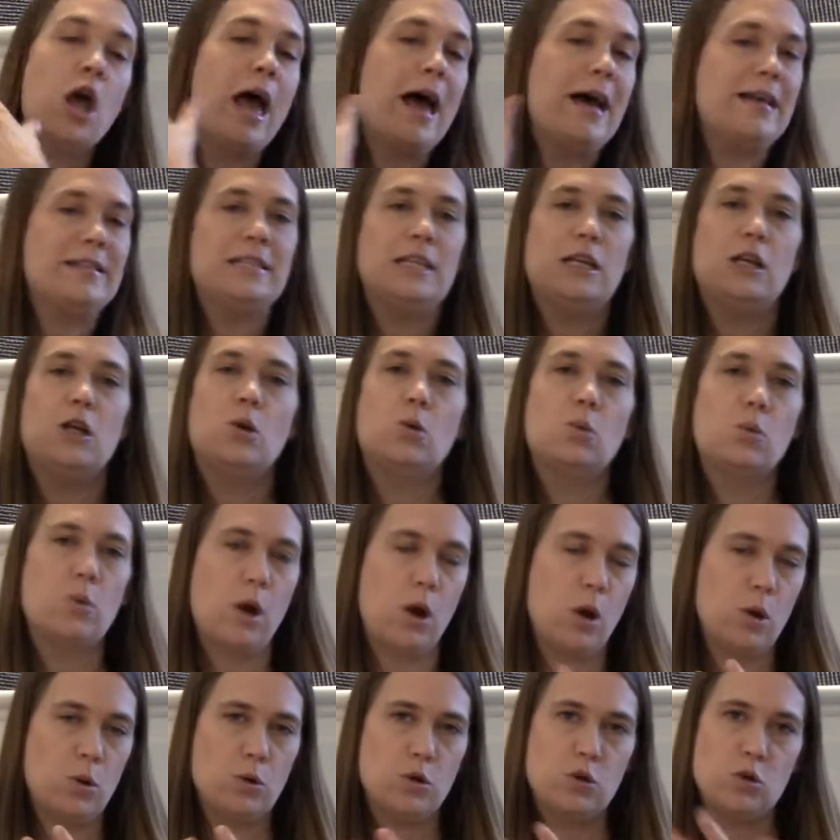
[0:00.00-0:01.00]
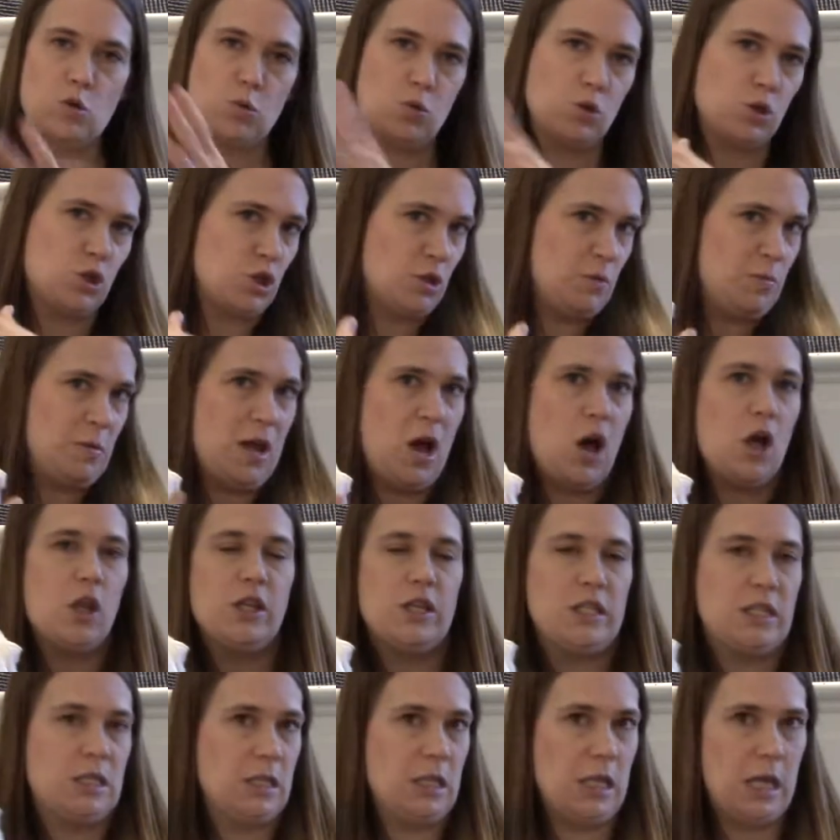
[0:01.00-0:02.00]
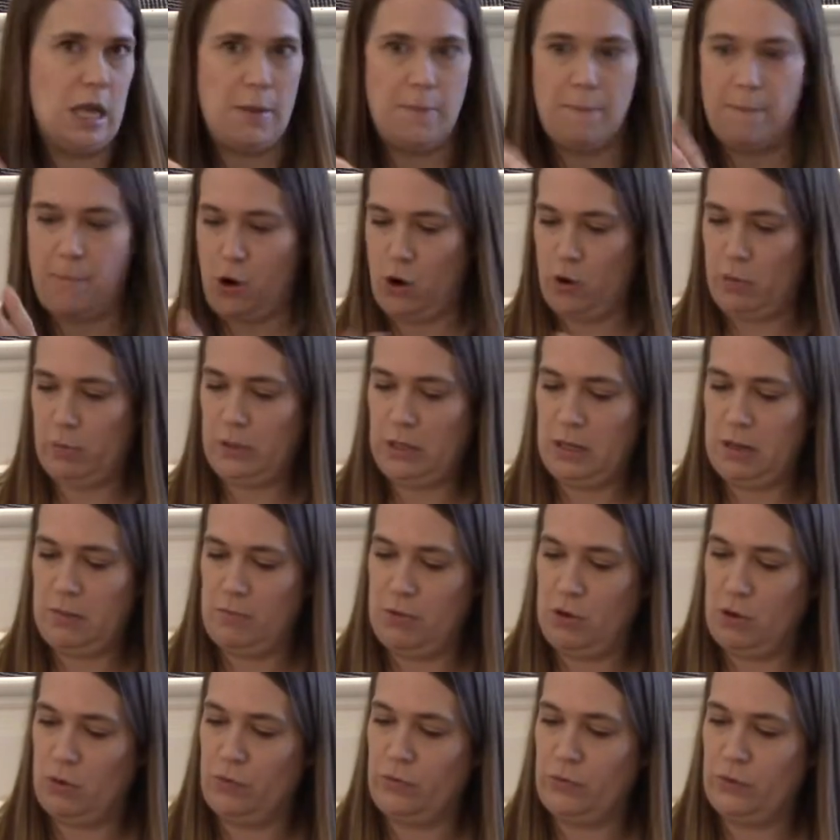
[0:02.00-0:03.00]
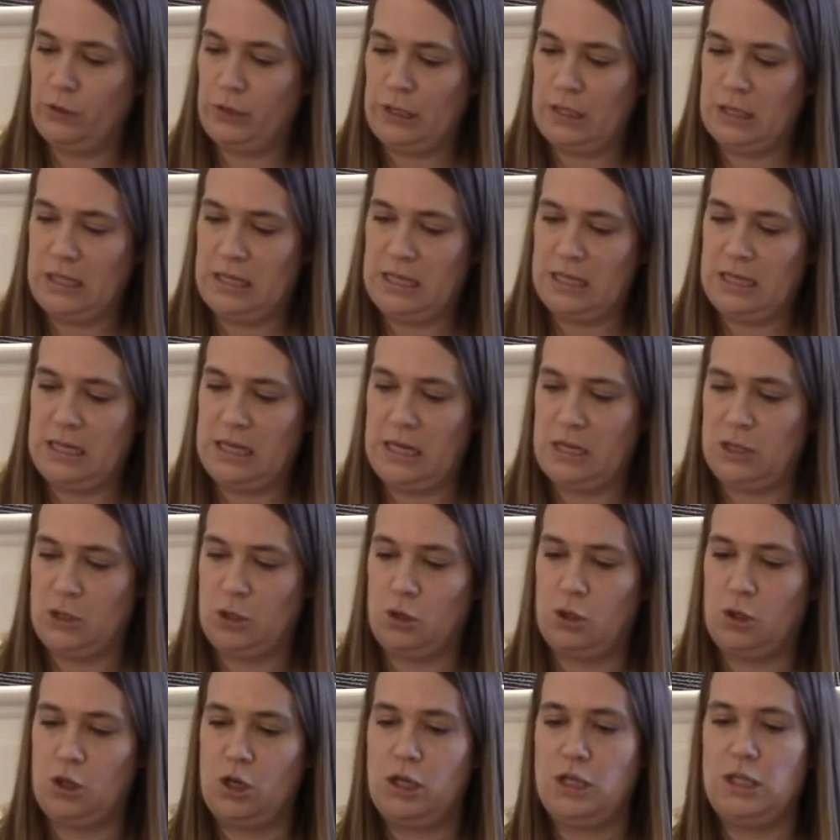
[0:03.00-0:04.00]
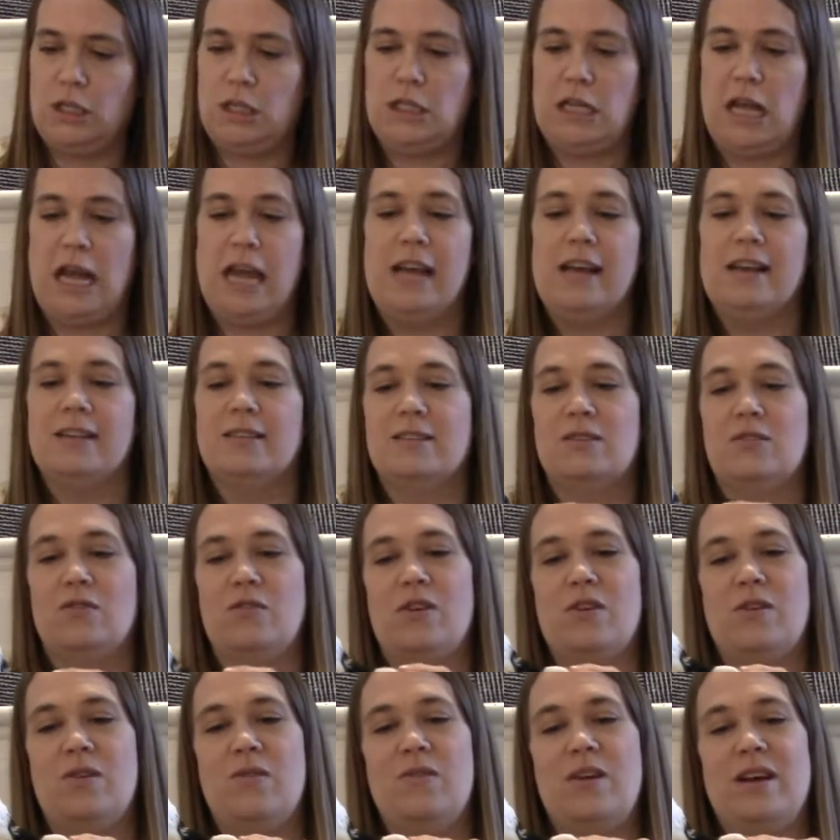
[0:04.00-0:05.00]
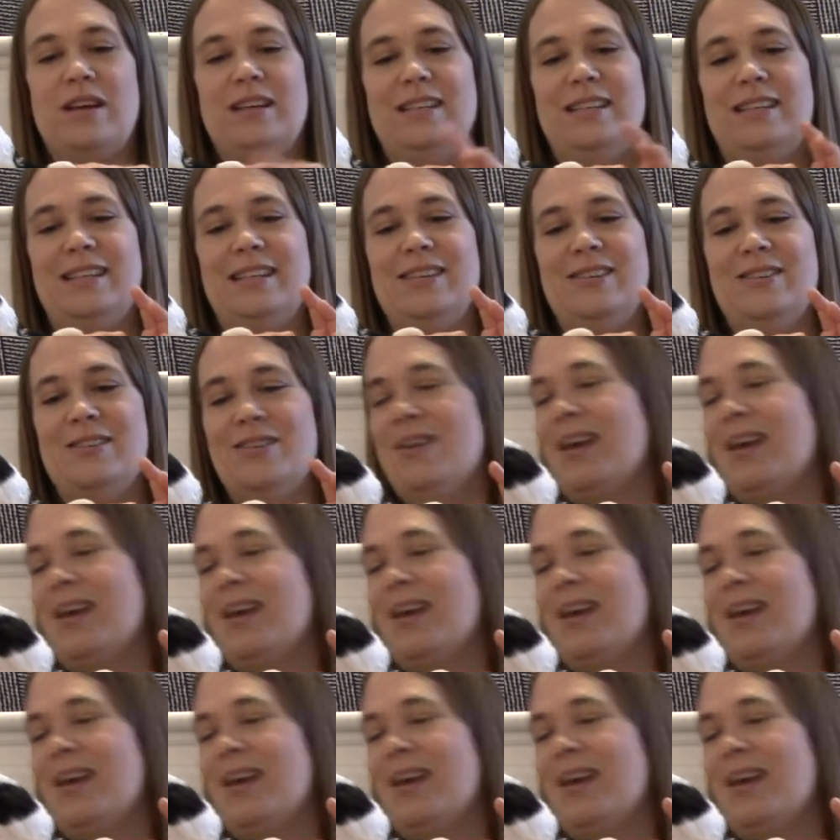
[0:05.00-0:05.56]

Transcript: as he grows will just be all this like marbly beautifulness as he gets older. His tail is very white too.